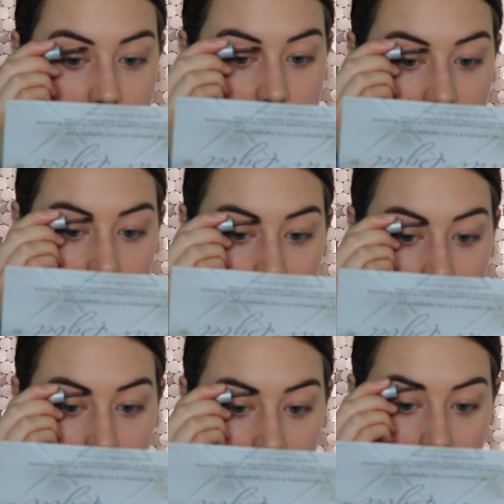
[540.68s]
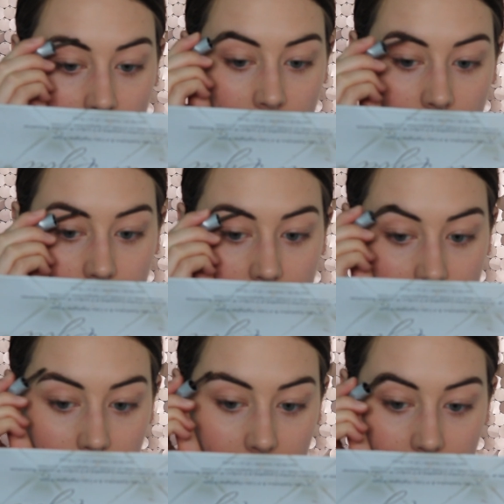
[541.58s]
the shade 3, there's
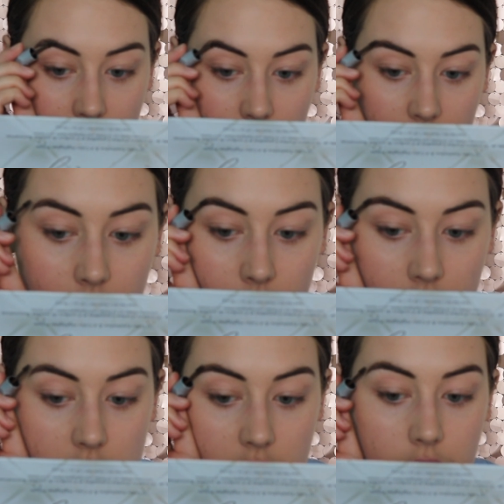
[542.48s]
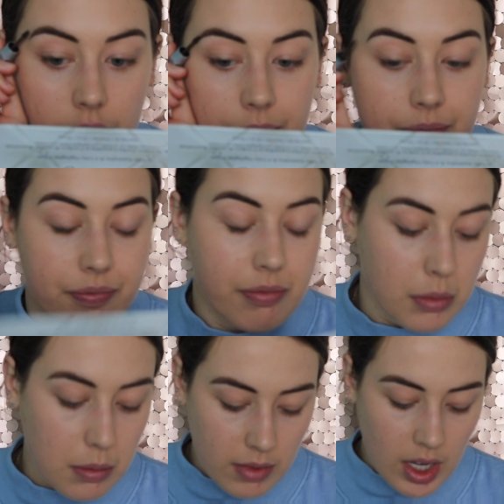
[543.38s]
something that you want to do,
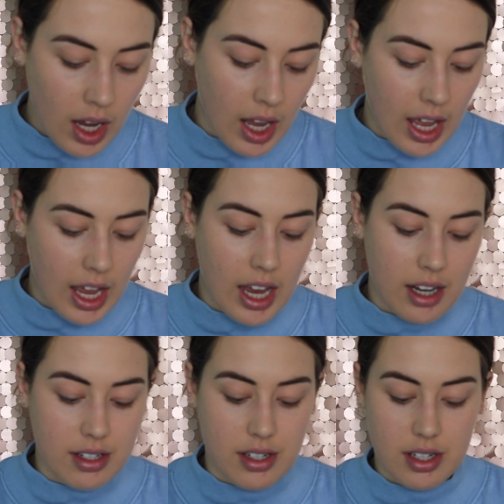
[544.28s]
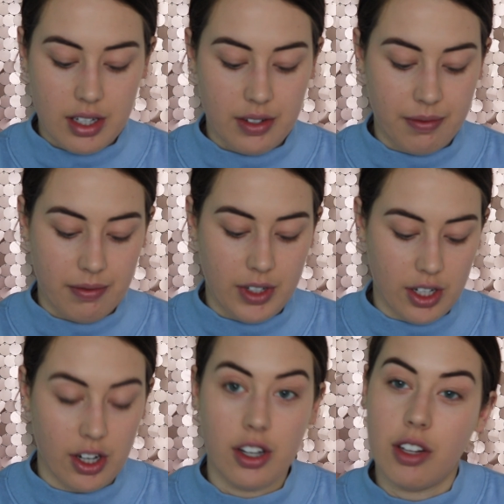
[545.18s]
and, you
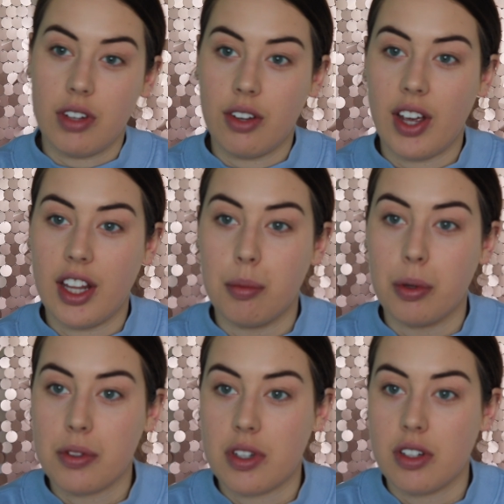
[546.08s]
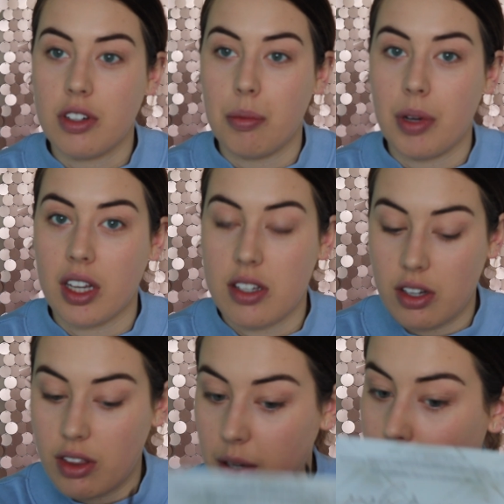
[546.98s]
know, you've never had the balls to do it because
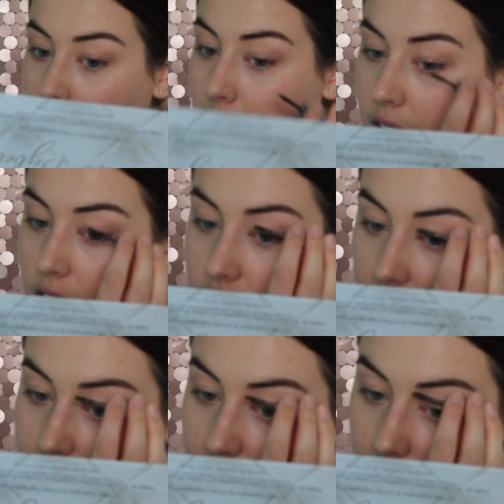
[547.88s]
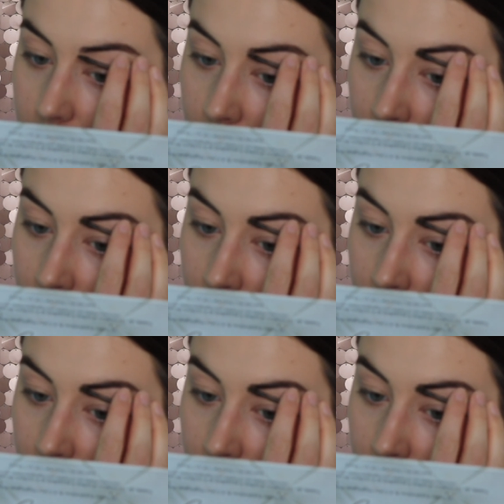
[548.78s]
you think people are going to judge you,